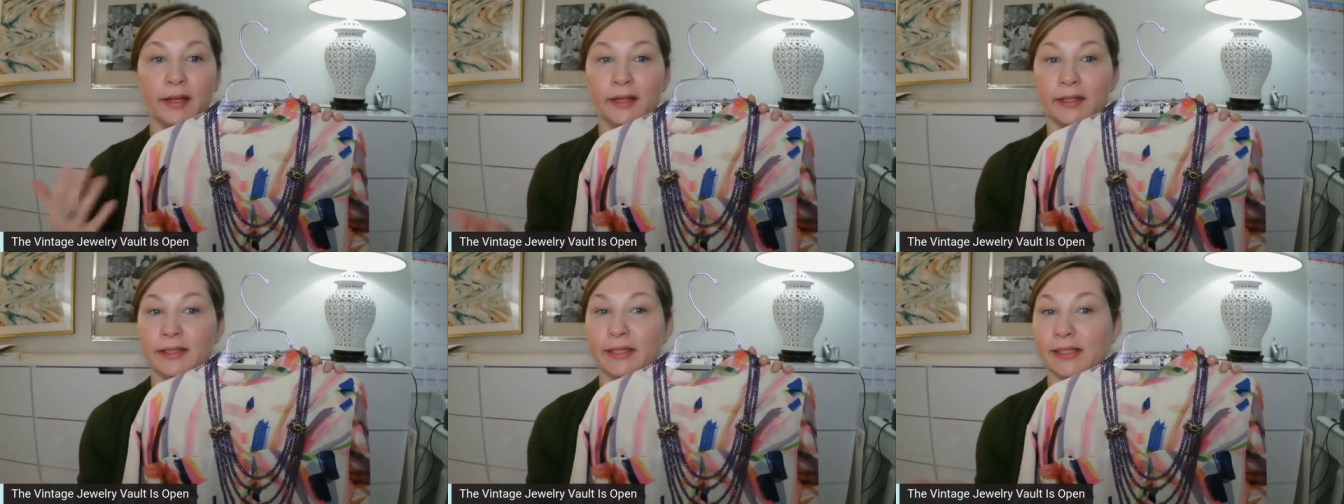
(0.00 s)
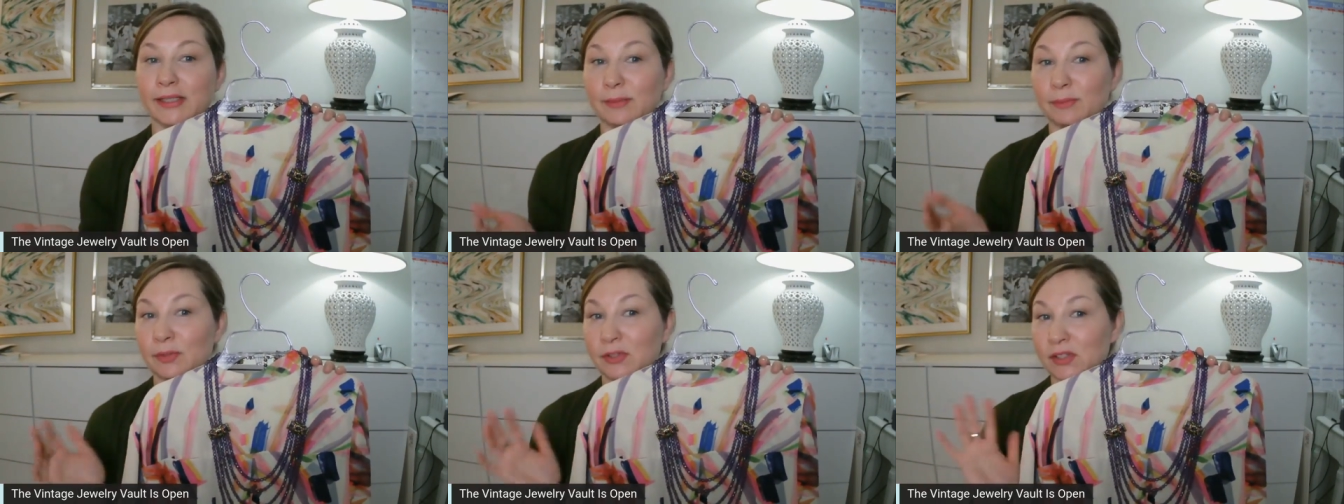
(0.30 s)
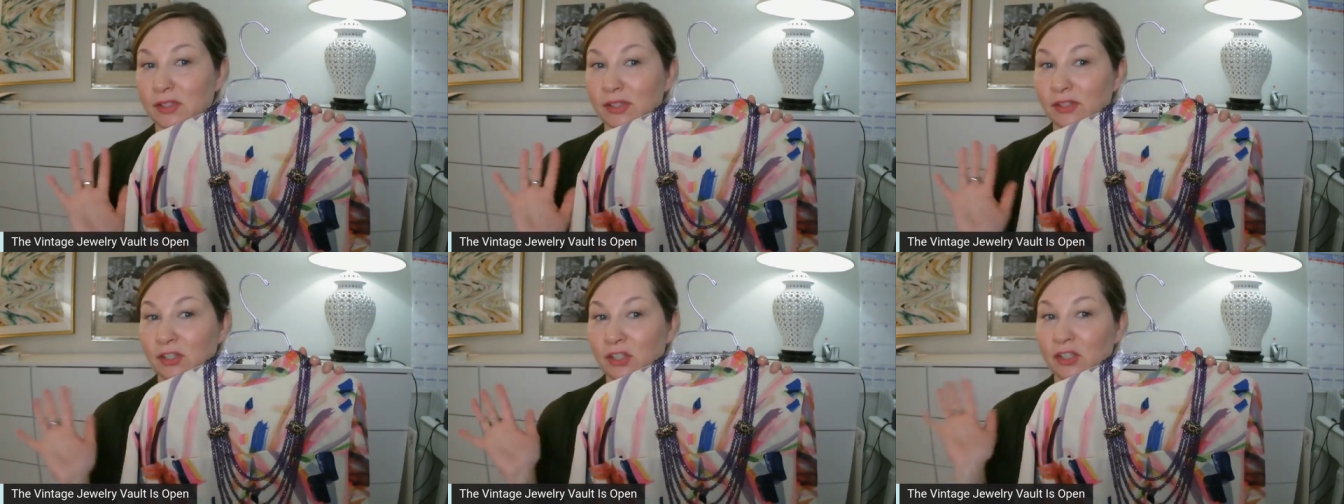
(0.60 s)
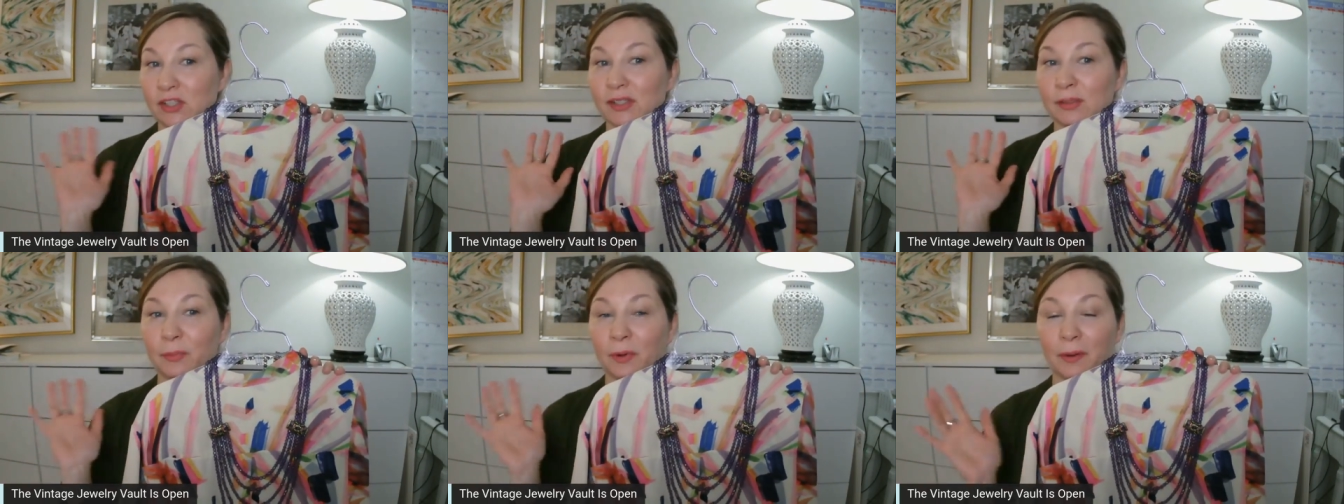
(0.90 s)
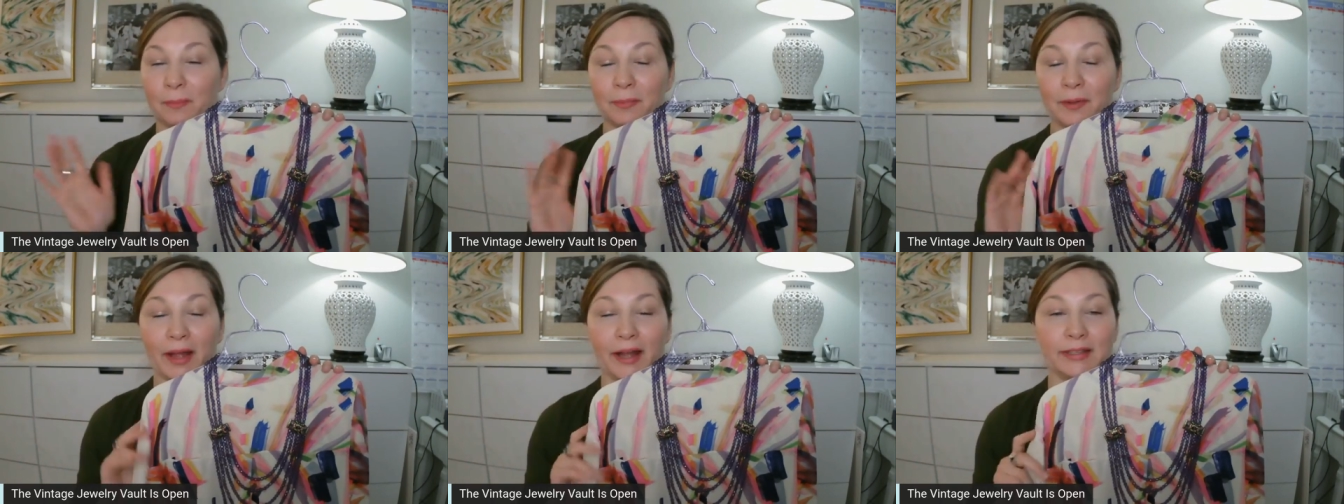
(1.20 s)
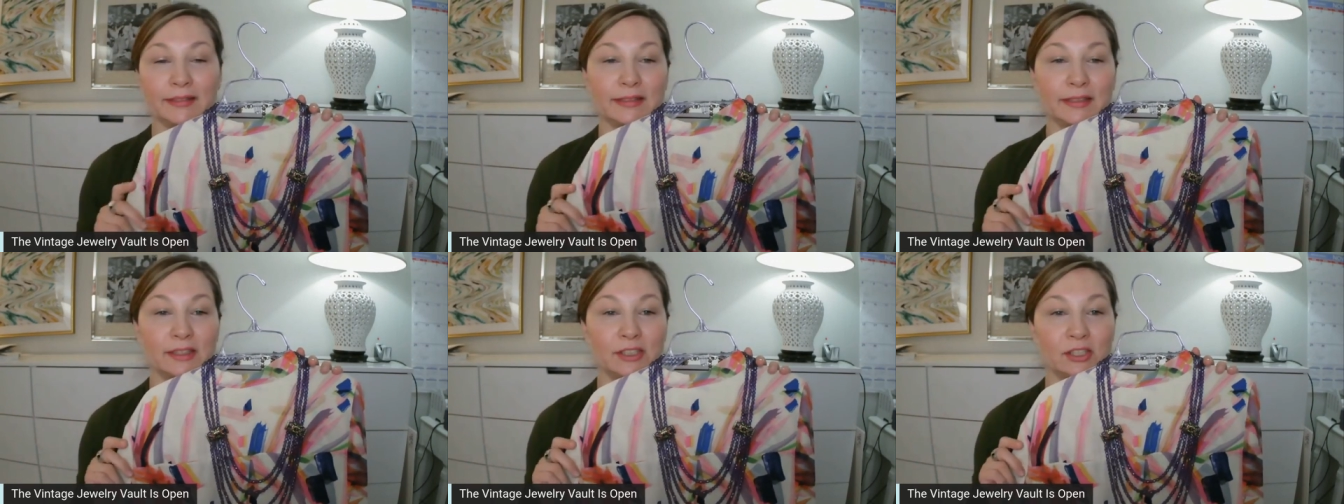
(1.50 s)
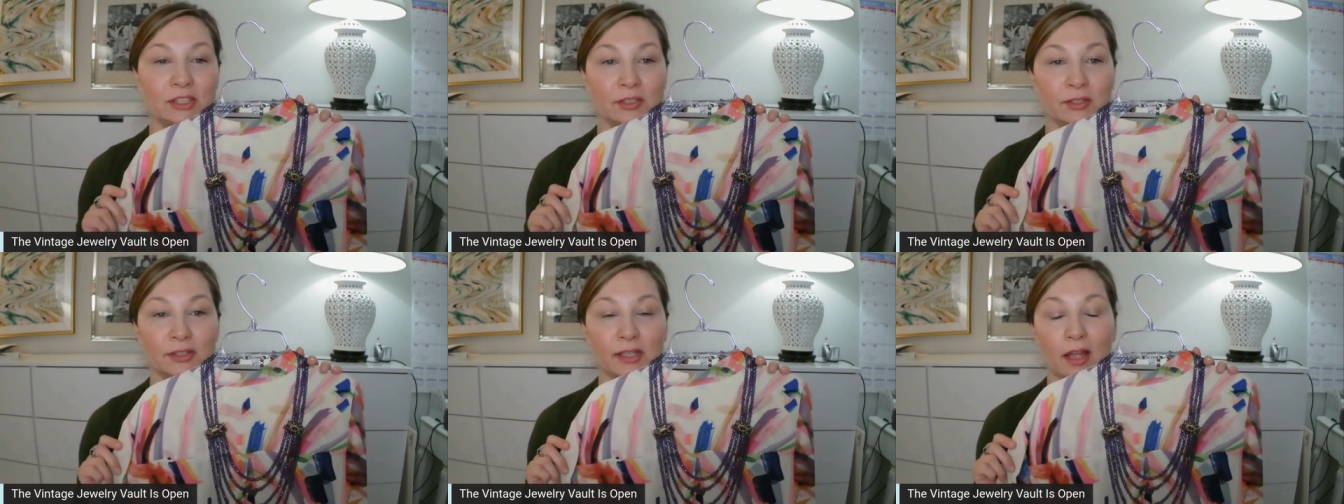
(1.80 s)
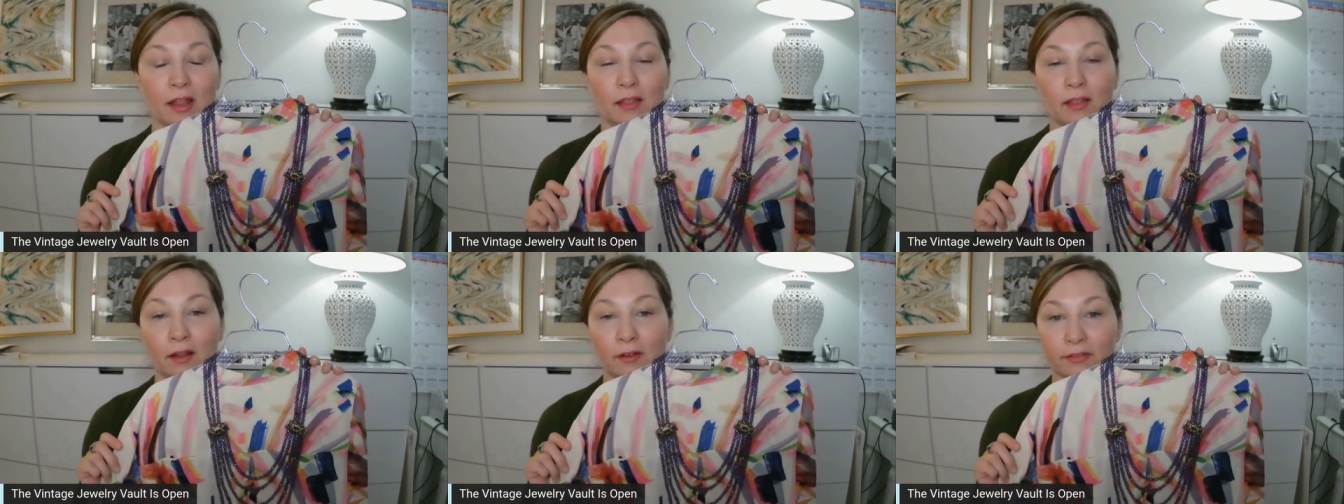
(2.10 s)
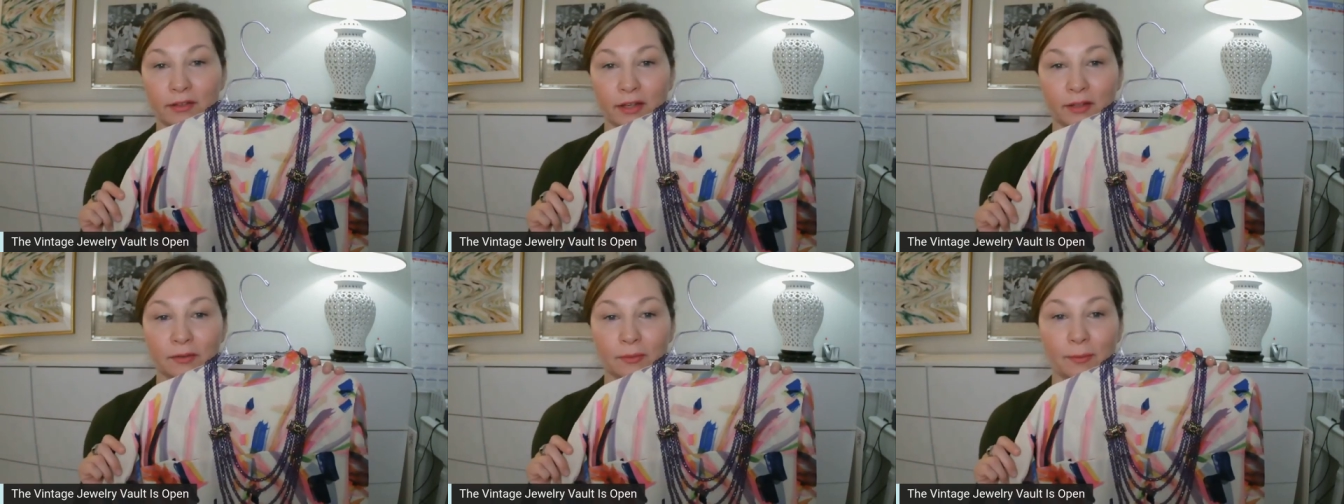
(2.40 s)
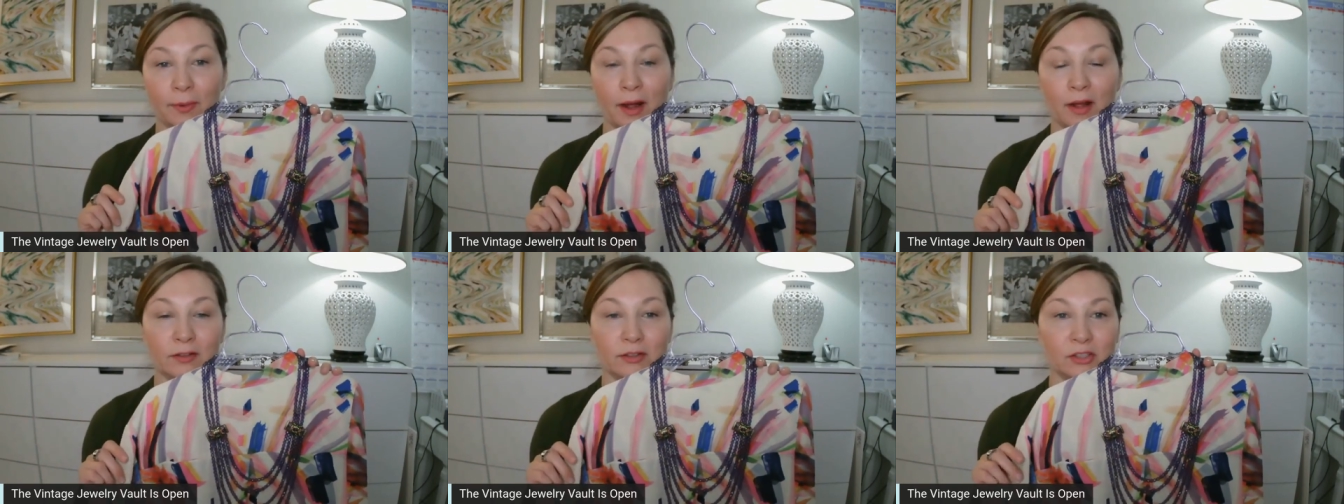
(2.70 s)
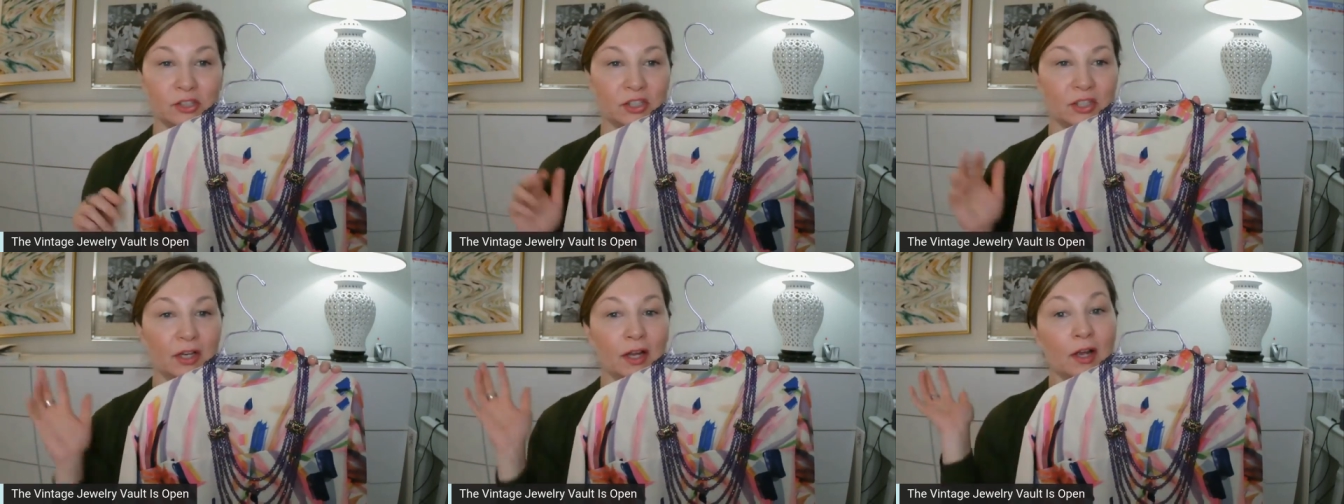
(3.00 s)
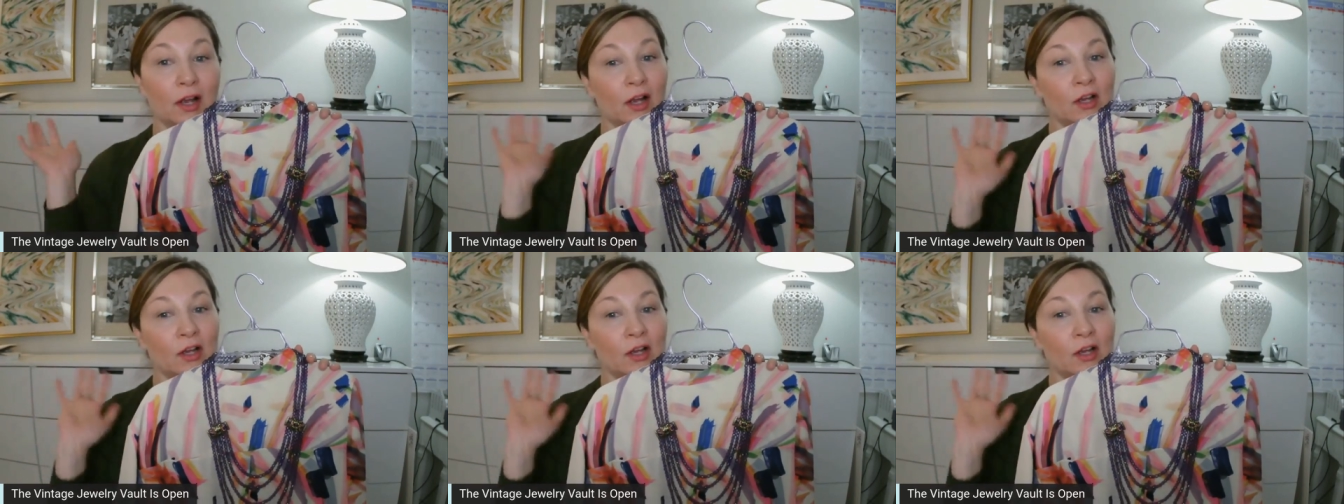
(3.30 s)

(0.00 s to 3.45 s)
Yes, musicians wear black, says she goes, I love Anthropologie.